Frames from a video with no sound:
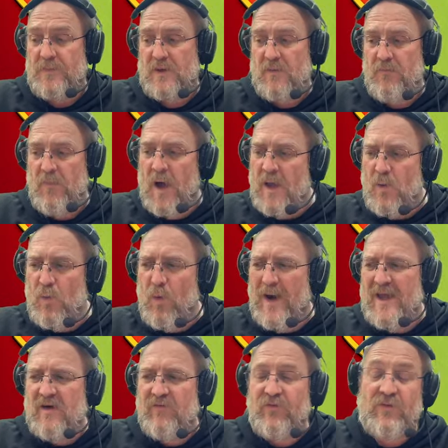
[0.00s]
My
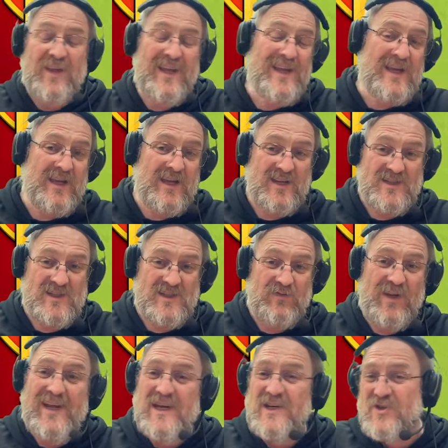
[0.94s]
way of thinking is if
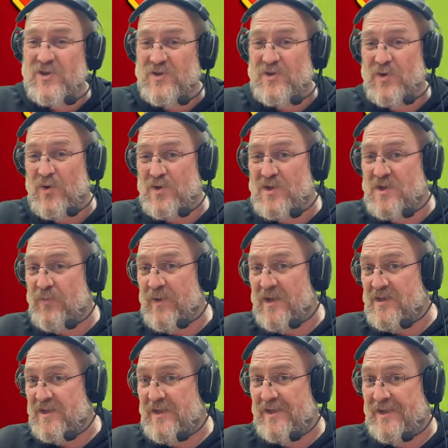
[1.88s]
they introduce them
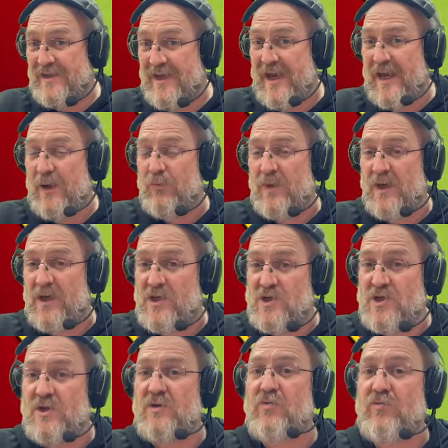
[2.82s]
into the game, they
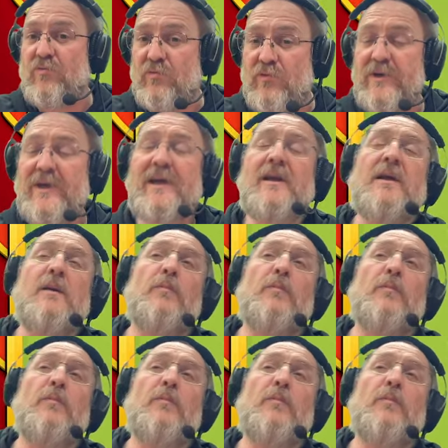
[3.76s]
should really